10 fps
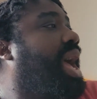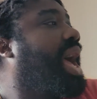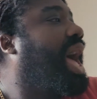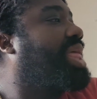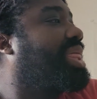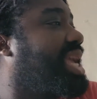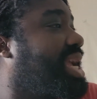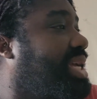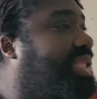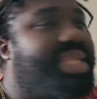I think
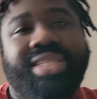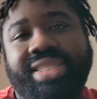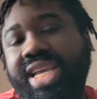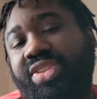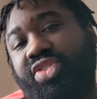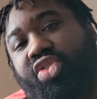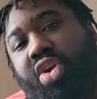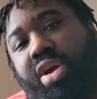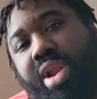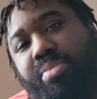this is the
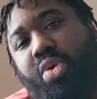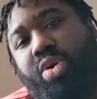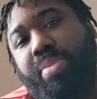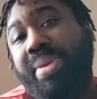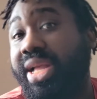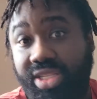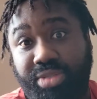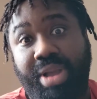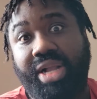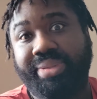straw that broke Piggles'
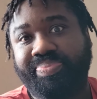back.